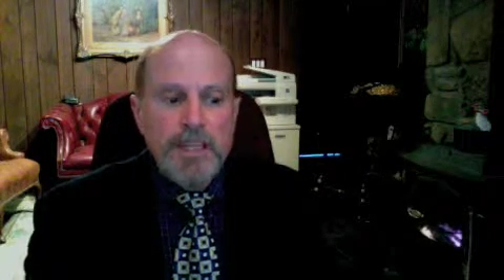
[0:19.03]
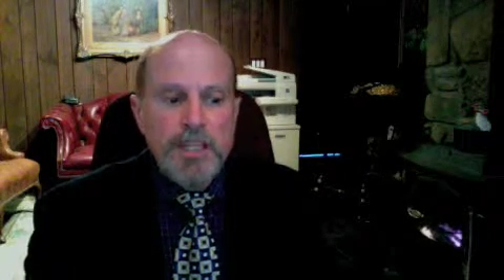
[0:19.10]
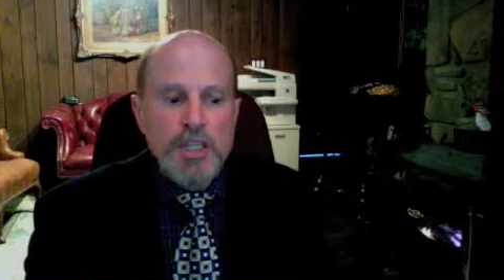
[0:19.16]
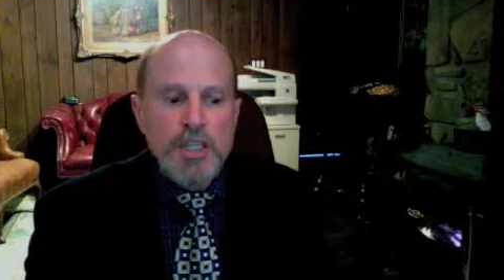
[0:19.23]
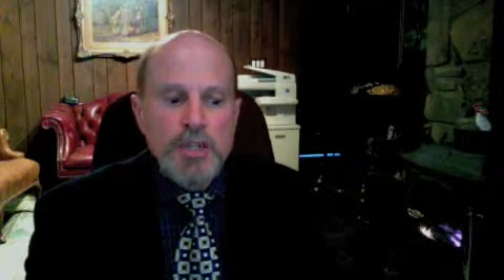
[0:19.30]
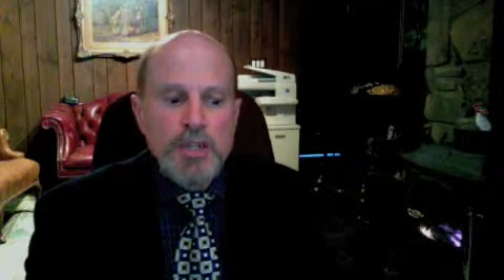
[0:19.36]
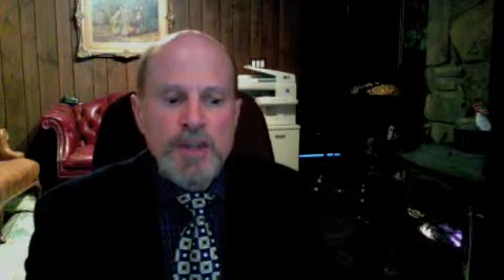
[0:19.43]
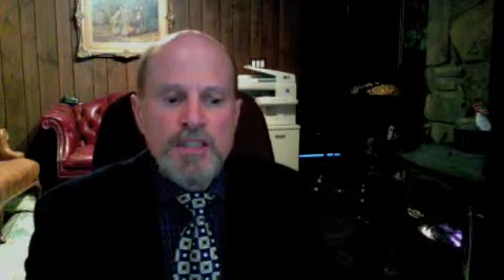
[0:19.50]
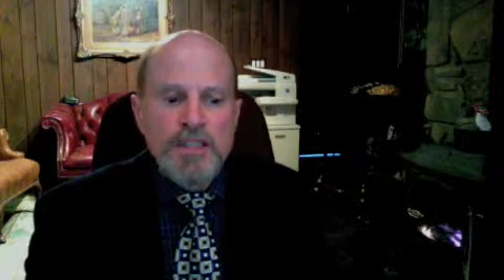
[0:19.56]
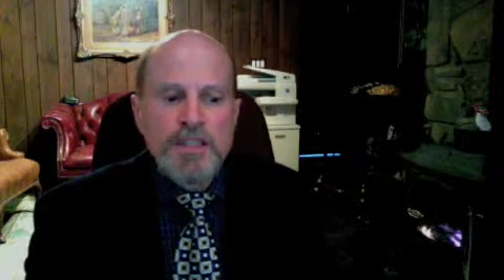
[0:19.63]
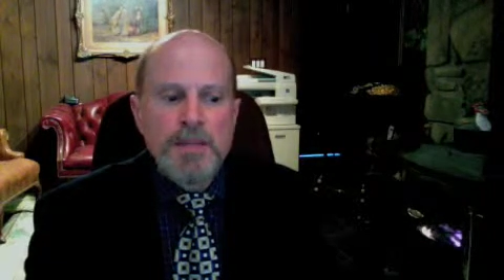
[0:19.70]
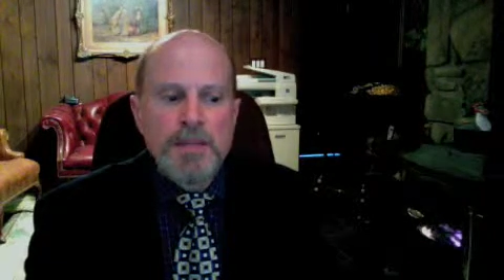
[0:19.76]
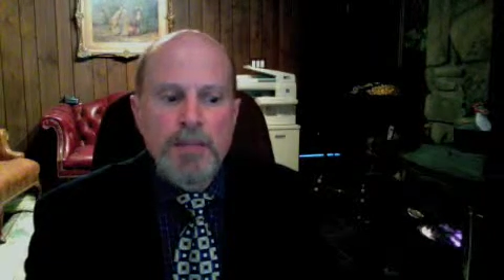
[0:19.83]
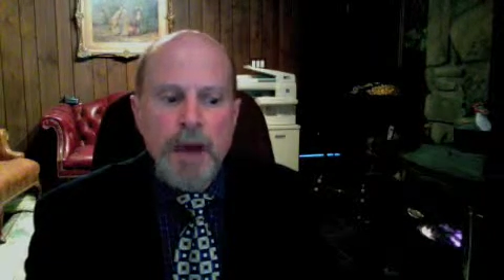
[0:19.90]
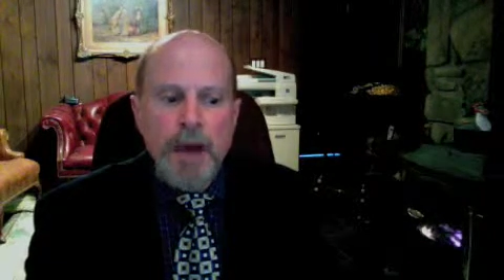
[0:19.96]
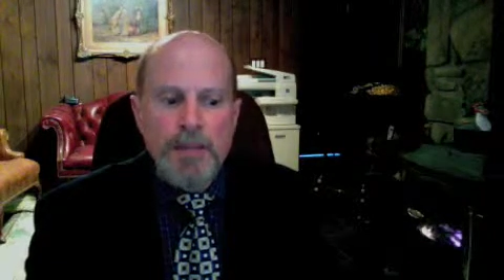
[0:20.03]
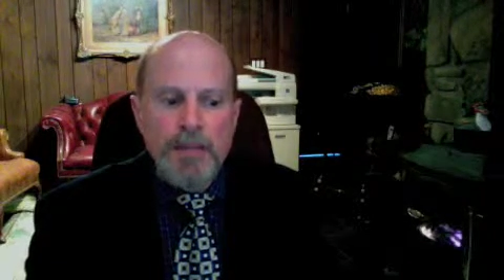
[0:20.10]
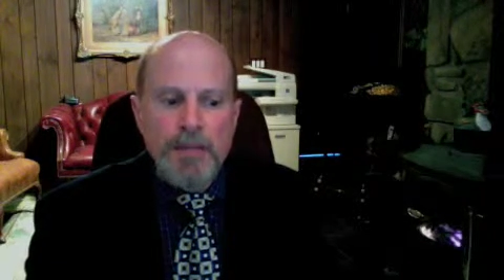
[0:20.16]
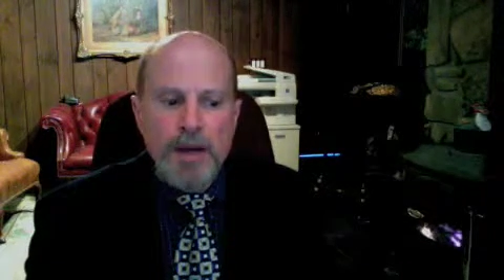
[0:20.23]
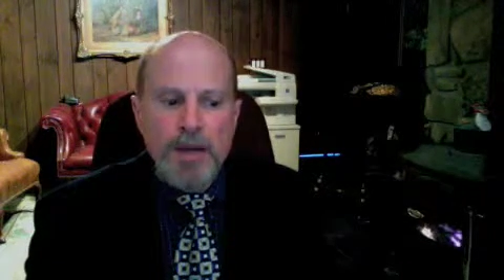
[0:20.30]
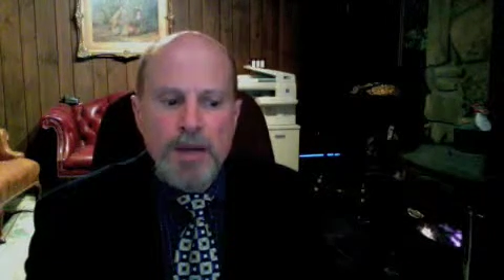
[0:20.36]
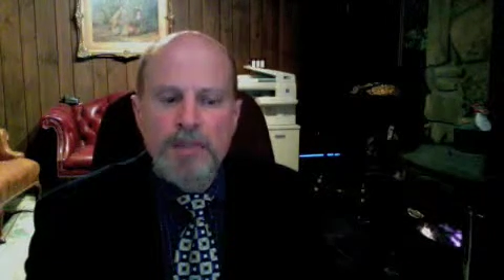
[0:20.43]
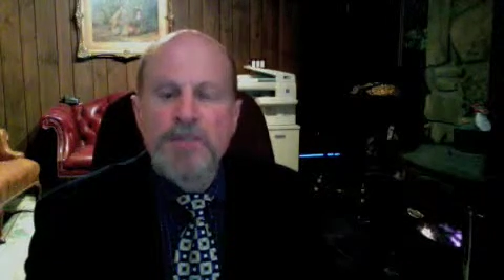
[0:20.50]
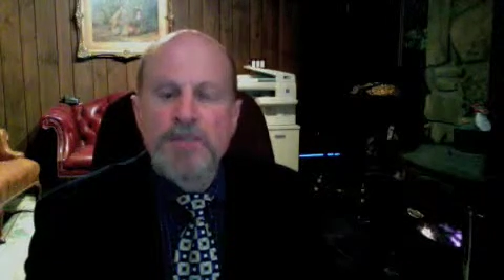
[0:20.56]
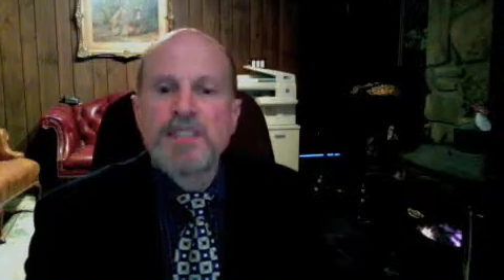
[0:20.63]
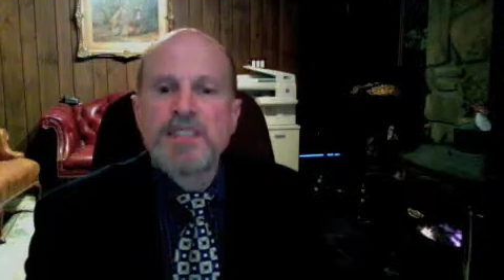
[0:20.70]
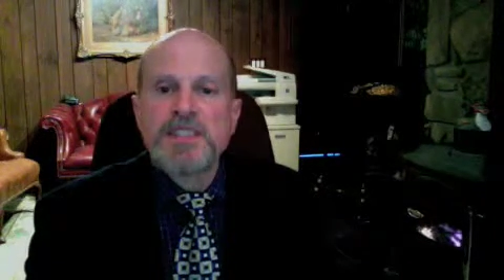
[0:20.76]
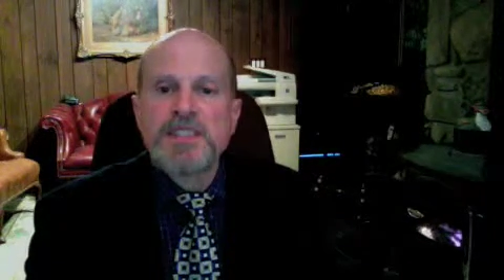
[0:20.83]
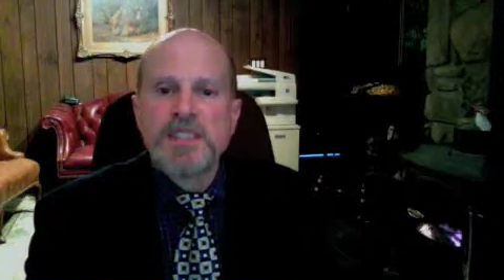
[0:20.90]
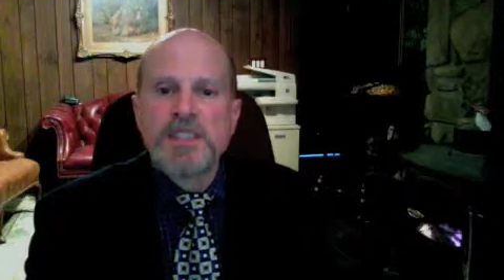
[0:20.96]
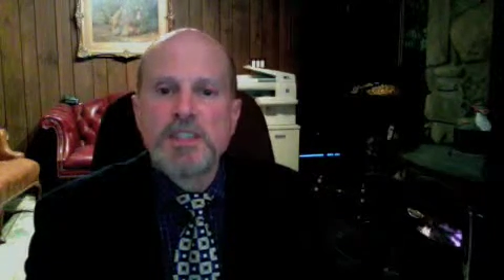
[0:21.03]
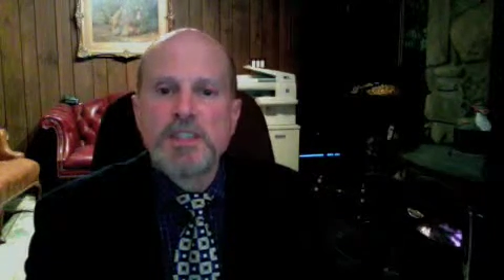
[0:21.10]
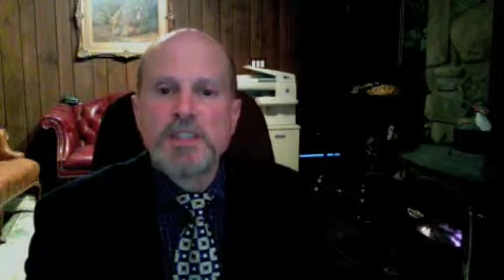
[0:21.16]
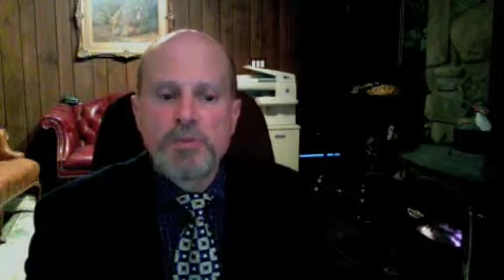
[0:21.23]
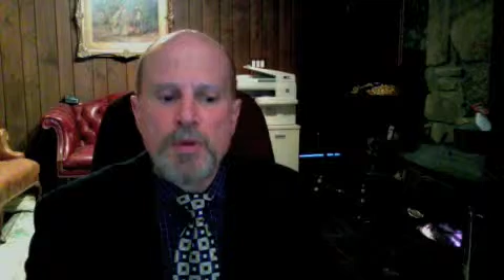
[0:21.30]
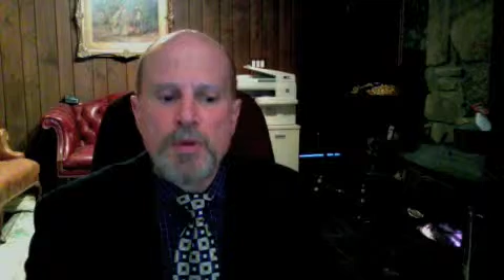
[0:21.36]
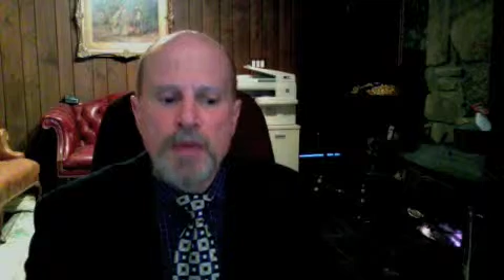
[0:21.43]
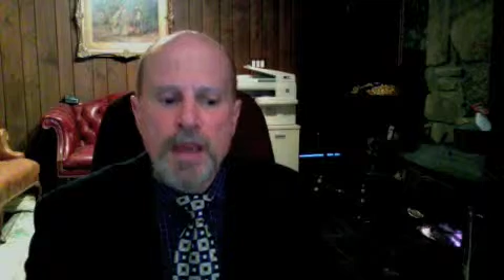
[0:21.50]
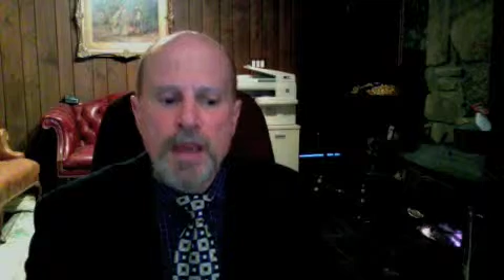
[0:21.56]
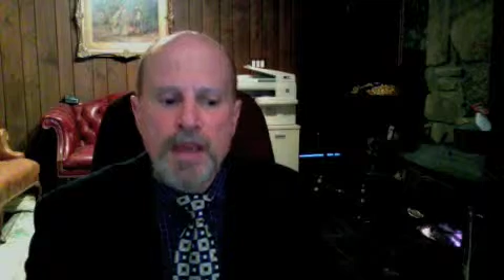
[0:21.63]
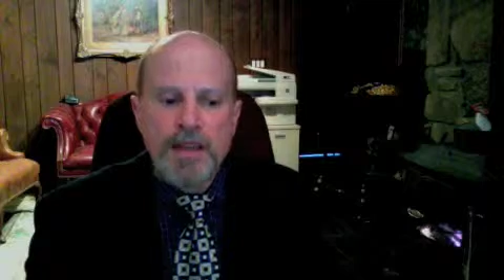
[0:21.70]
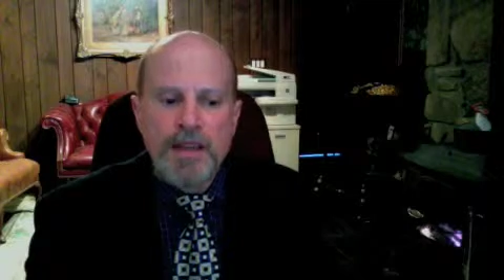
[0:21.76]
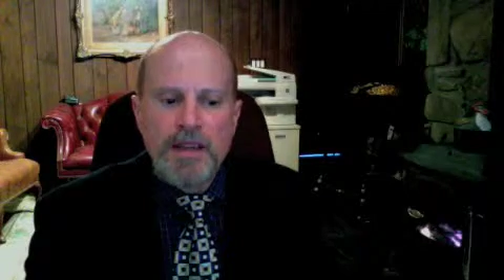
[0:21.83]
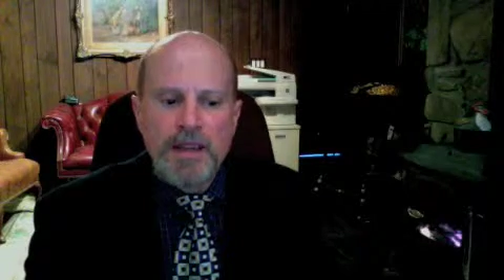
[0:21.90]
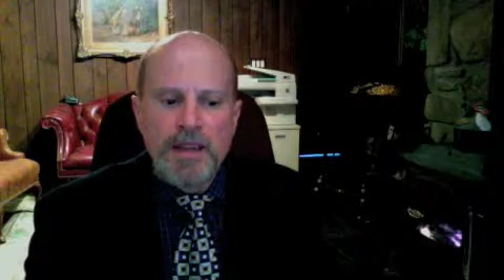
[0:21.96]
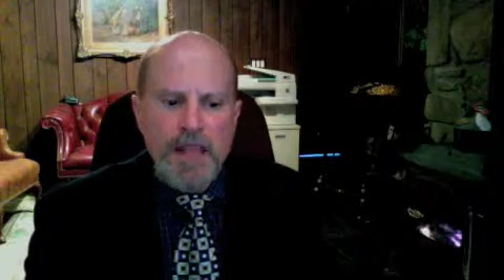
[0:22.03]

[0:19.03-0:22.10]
Stress is the byproduct of decisions we make,